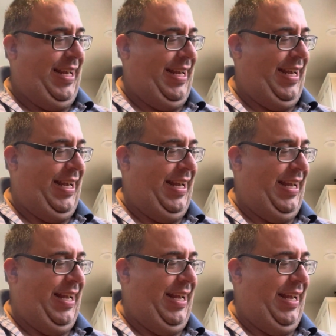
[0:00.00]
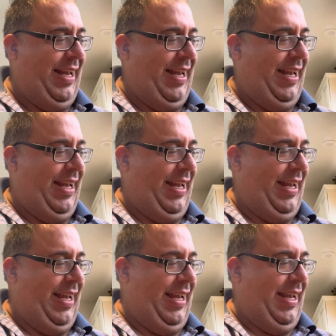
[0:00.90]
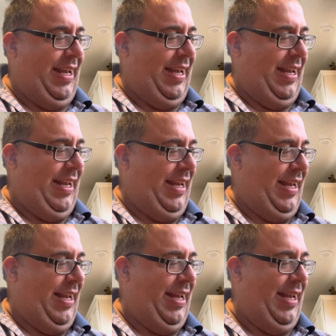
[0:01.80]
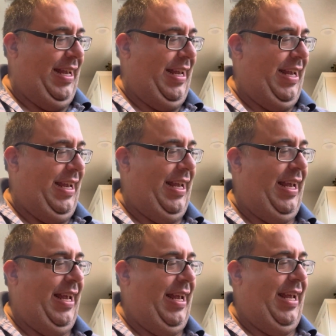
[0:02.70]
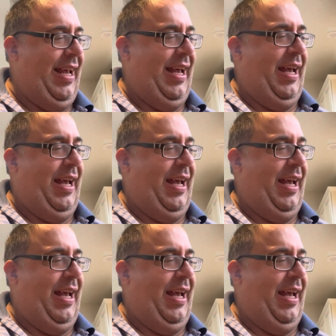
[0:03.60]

[no speech]